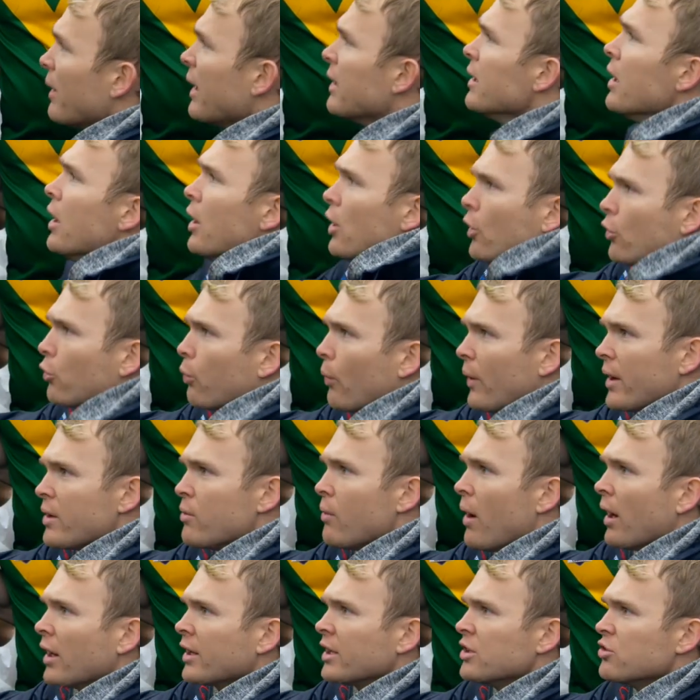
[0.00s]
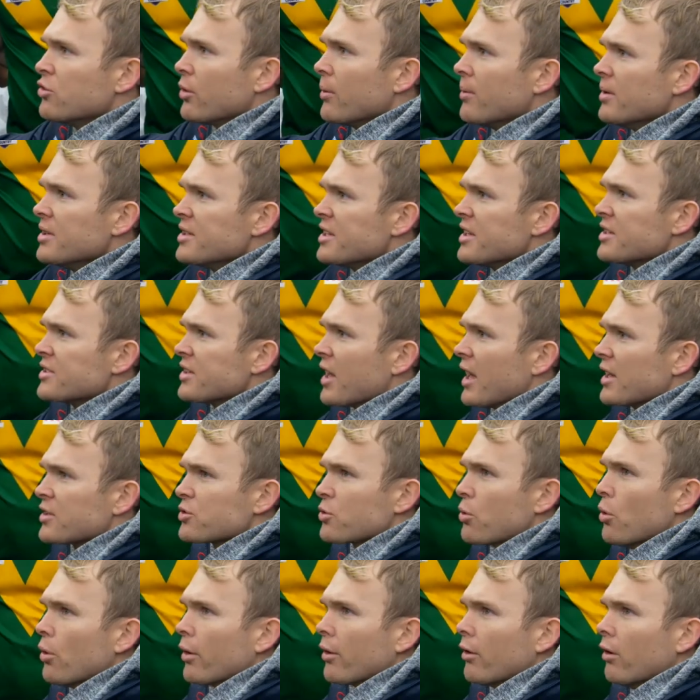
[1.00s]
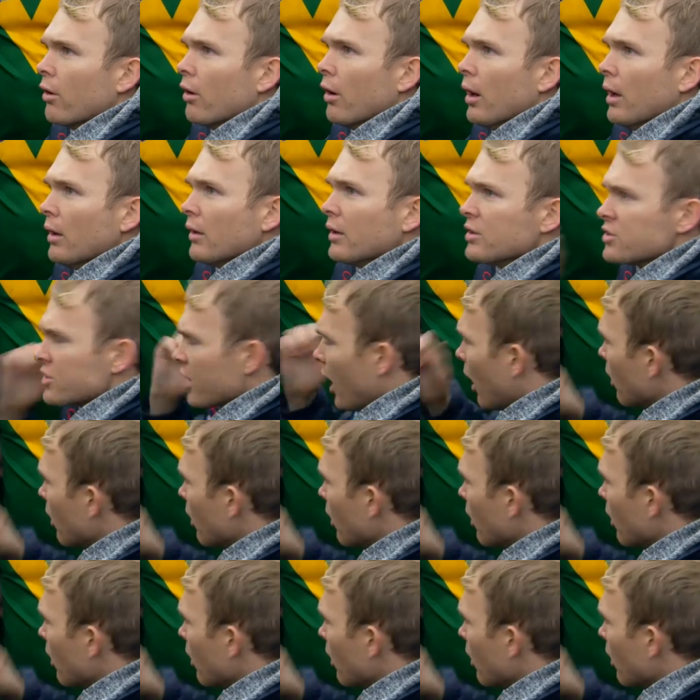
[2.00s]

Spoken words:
yeah, for sure. And he said, put something together and